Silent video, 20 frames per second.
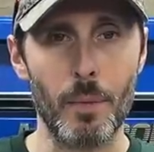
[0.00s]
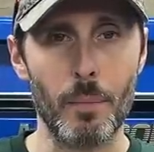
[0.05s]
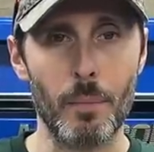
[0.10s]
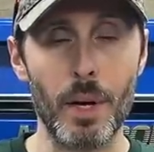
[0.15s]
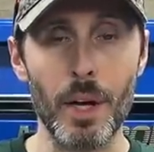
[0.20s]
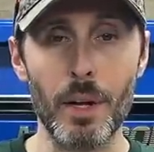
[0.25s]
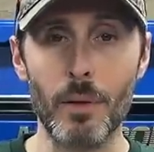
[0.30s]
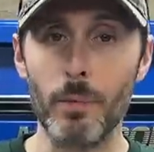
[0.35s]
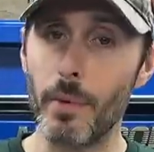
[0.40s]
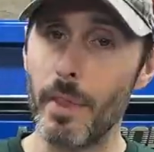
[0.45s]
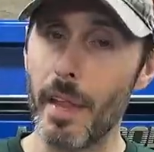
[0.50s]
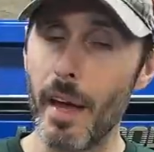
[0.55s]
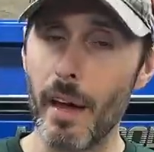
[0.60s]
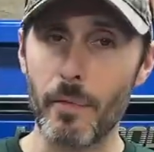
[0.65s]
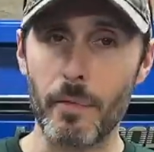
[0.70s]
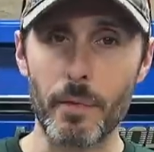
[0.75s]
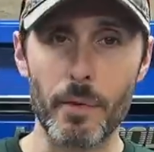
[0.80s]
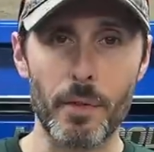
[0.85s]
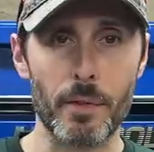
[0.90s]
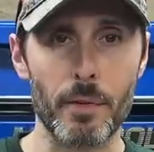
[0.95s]
But
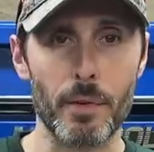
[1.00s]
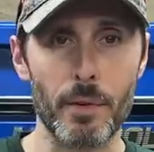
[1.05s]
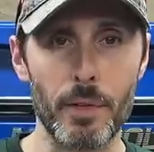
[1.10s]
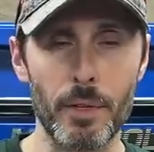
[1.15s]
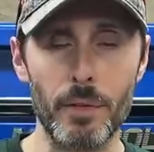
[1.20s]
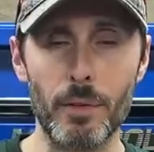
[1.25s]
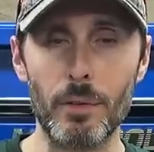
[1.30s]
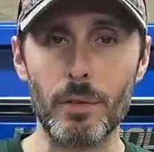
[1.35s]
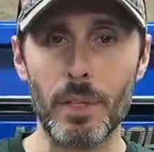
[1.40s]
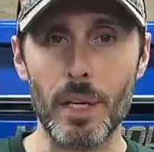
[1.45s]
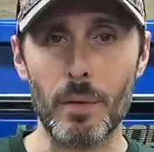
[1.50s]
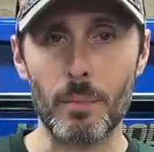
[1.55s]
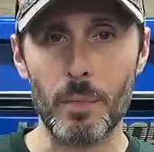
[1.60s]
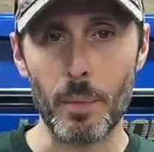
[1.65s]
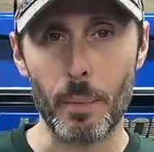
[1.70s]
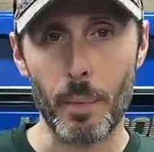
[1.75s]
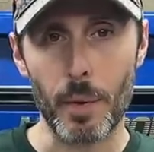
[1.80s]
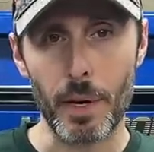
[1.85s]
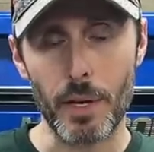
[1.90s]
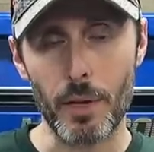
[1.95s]
without further ado, let me
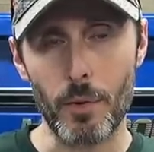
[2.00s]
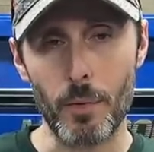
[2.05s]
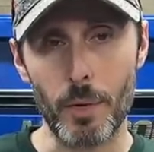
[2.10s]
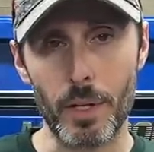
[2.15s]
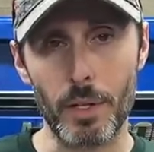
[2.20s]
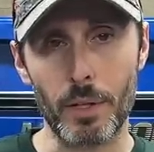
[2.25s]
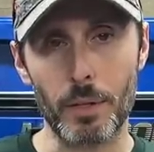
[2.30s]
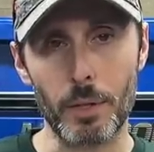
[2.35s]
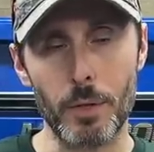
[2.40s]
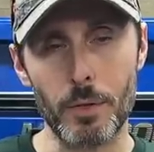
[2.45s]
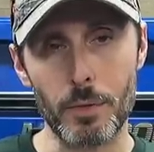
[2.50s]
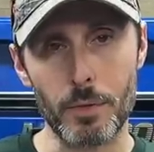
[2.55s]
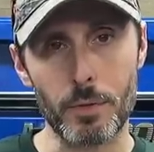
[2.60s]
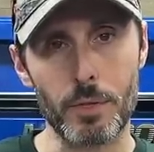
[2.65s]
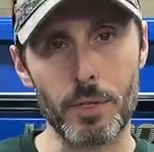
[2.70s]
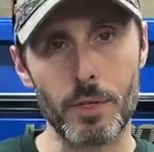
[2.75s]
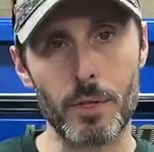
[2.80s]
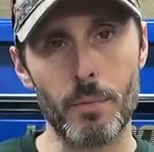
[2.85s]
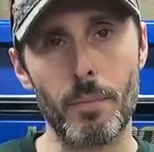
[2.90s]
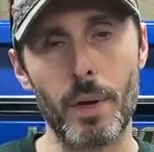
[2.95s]
bring you in closer
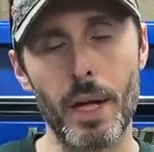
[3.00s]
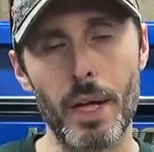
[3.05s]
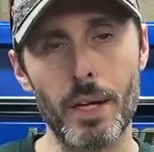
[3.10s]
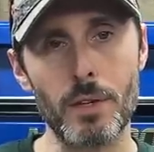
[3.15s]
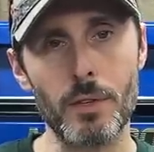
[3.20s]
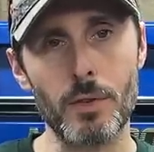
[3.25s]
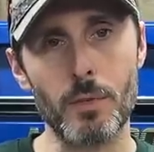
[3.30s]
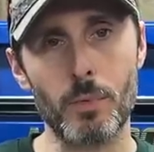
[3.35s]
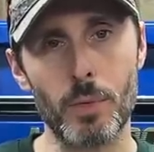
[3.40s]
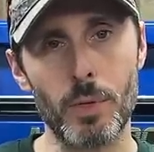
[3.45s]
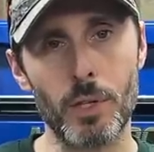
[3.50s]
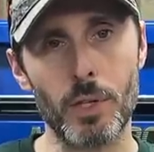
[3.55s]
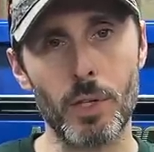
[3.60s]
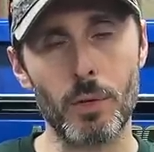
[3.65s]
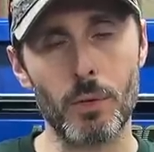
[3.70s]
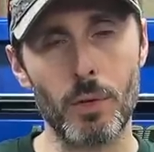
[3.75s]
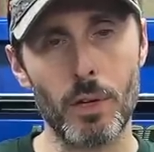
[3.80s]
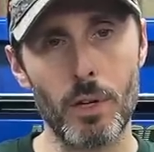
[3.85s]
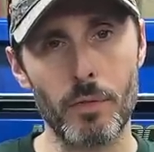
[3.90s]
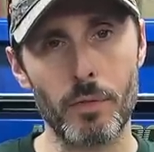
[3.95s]
to the bench. We'll
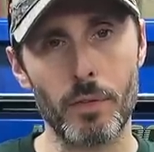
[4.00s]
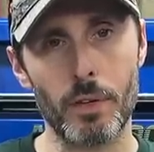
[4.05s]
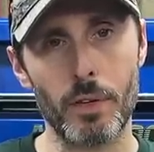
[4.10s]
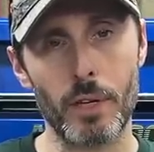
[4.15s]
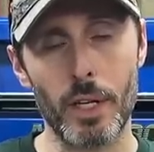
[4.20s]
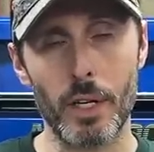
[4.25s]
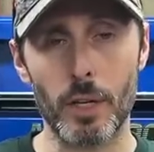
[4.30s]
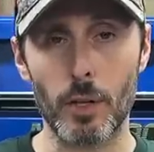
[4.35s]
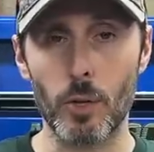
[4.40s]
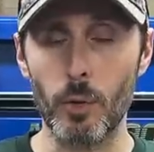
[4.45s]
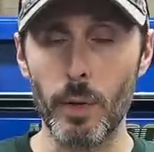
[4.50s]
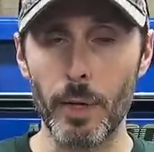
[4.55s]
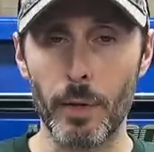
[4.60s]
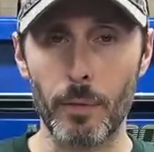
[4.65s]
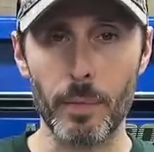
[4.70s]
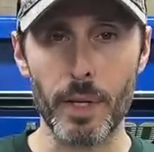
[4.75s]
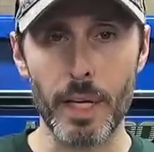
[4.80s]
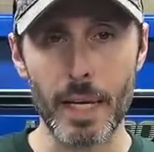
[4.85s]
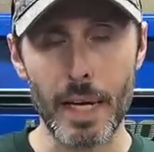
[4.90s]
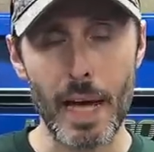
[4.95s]
go over a quick
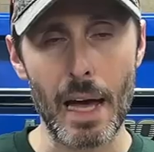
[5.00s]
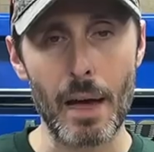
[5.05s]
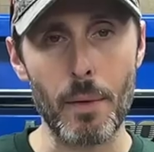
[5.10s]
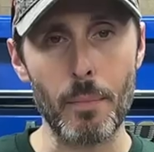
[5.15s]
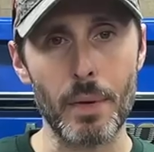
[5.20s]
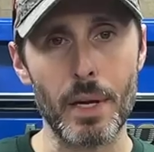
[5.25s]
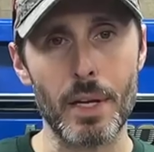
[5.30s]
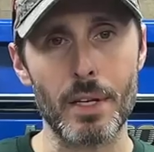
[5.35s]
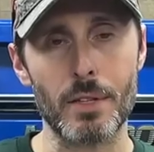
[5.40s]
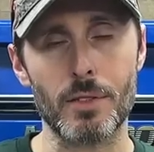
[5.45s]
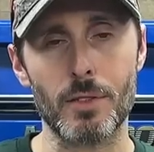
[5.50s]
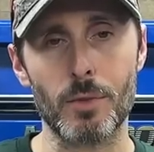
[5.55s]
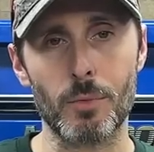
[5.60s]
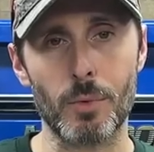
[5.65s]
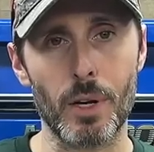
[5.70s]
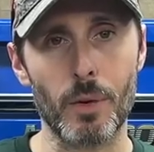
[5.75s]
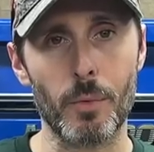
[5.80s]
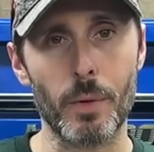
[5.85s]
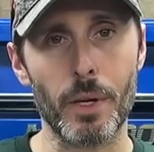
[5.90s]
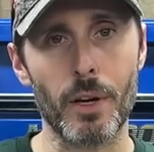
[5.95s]
recap as to
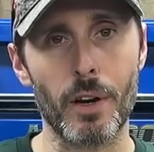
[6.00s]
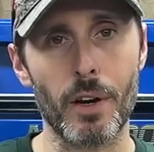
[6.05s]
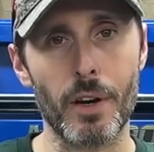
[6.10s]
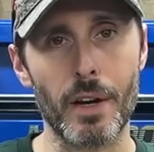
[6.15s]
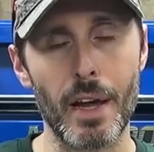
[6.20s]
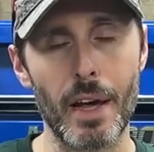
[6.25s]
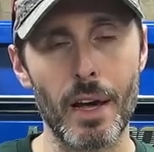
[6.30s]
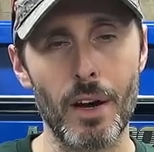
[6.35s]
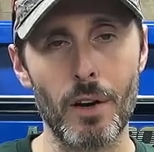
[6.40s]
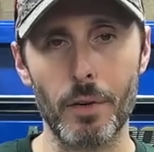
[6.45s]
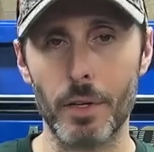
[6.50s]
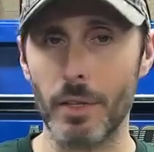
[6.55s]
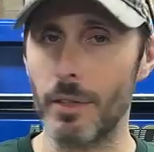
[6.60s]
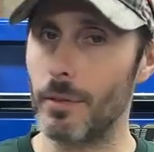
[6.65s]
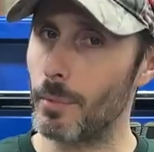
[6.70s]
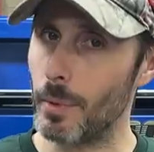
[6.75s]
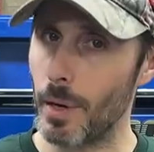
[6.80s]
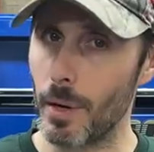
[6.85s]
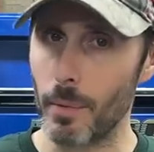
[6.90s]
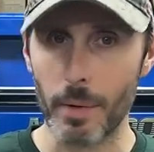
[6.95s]
where we are now and
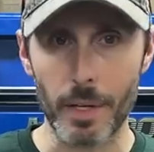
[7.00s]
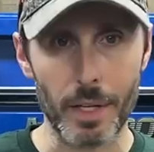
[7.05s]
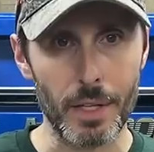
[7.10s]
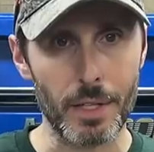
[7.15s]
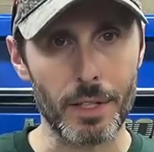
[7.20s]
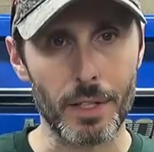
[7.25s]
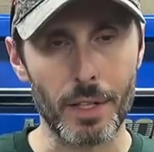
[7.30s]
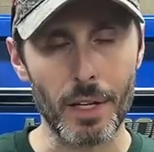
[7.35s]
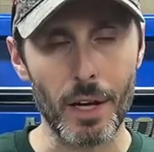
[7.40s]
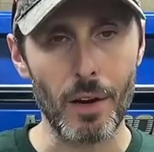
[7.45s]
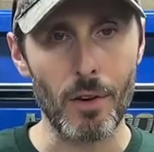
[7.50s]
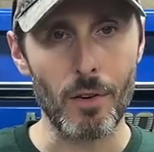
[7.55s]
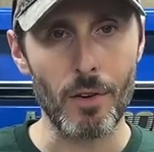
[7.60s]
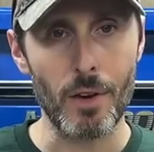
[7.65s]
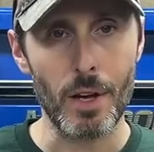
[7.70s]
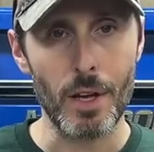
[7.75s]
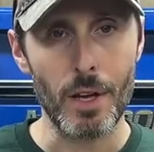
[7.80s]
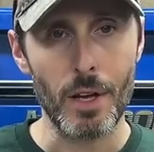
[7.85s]
where we need to go,